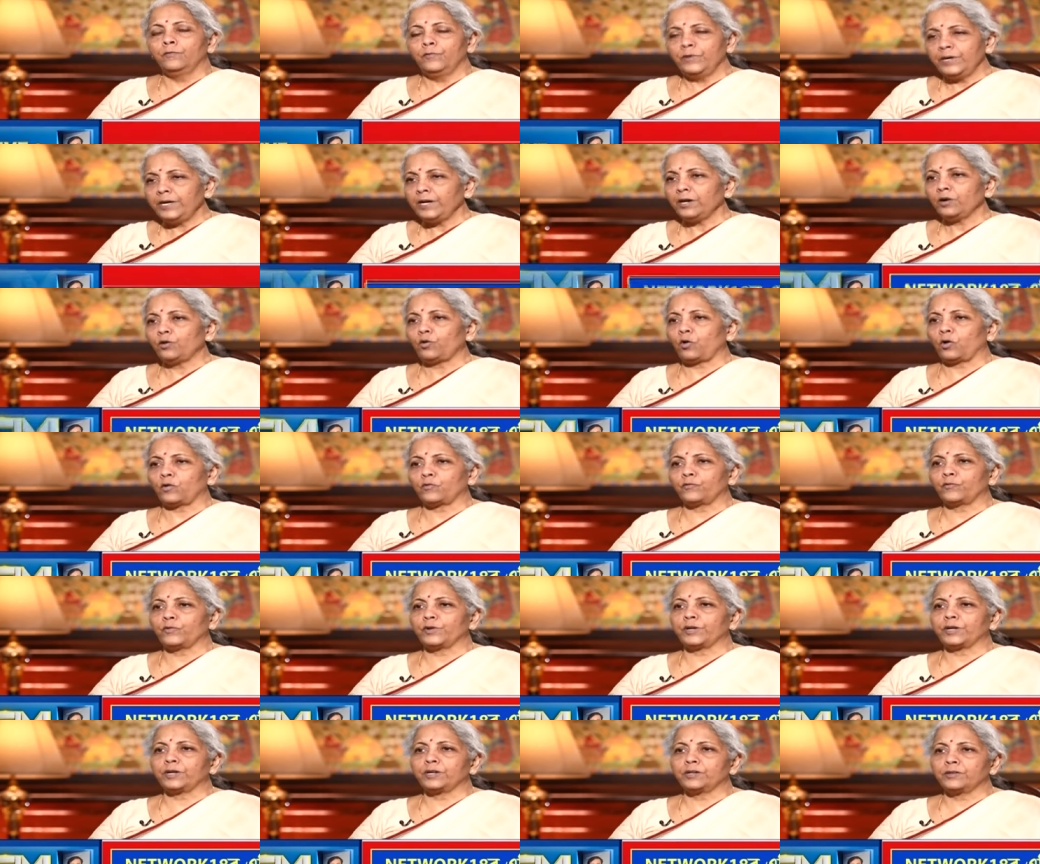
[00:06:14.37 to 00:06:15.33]
we are
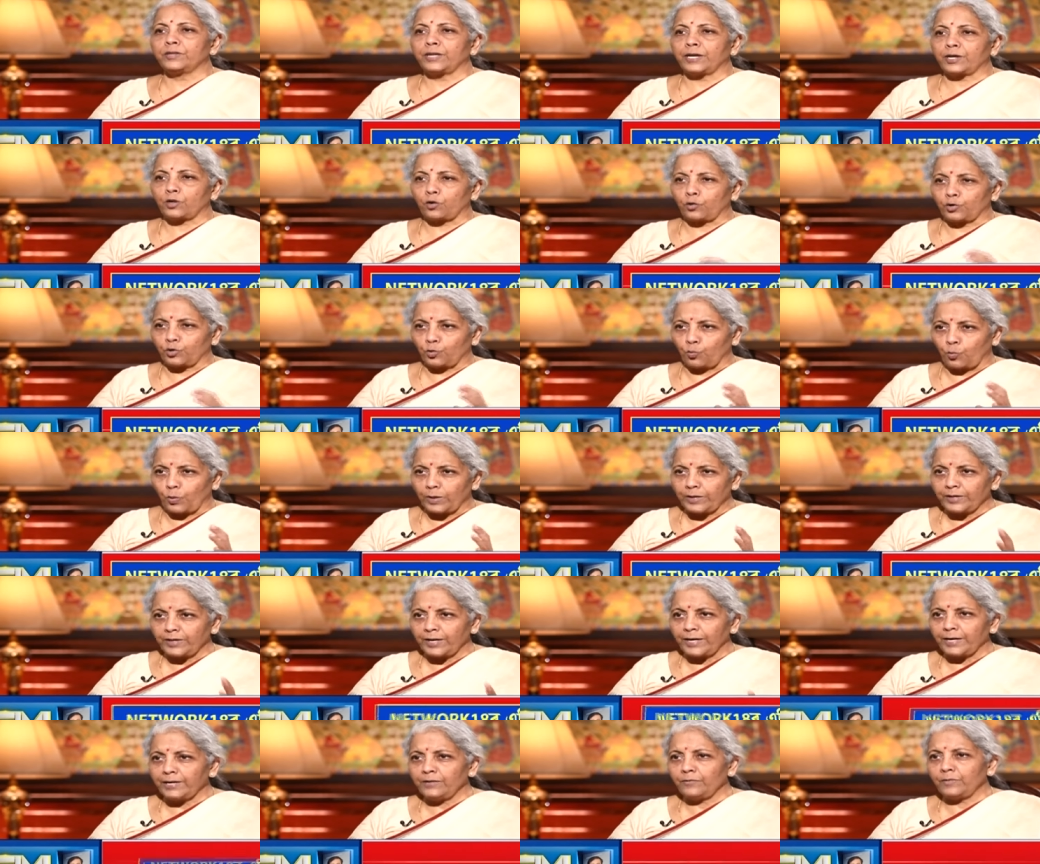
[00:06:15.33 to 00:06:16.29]
confident that on the one
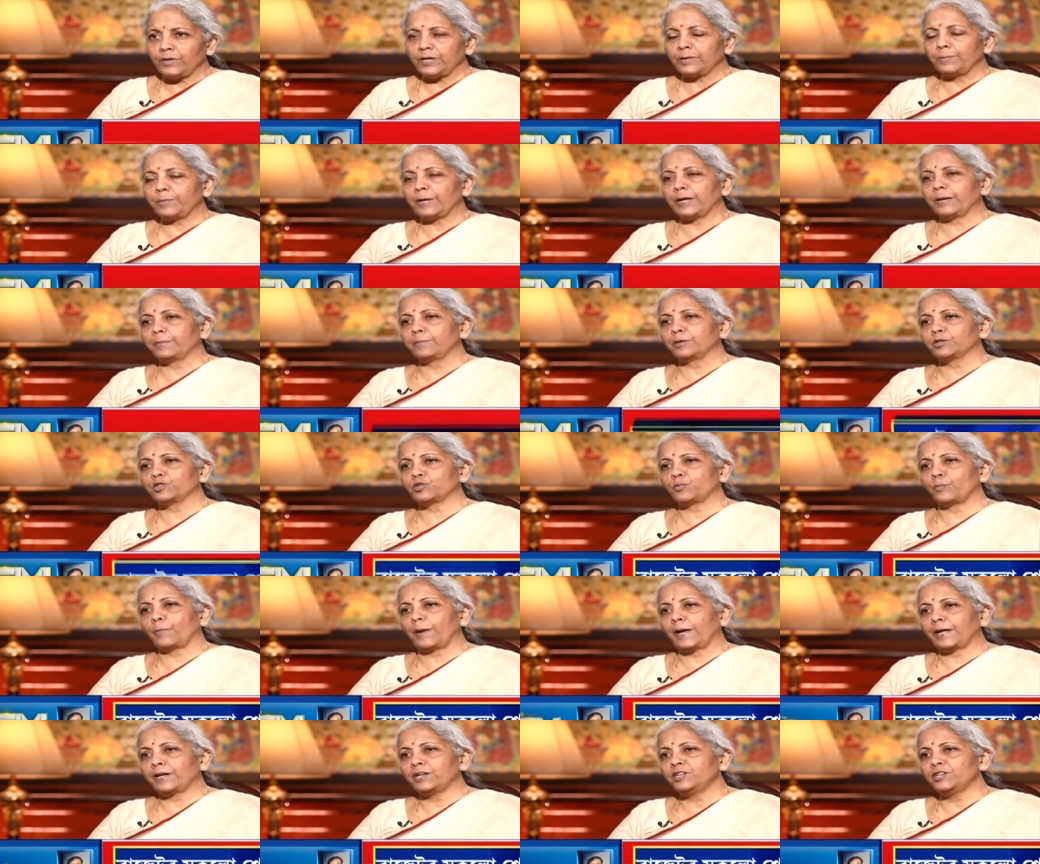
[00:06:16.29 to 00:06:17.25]
hand we'll be able to manage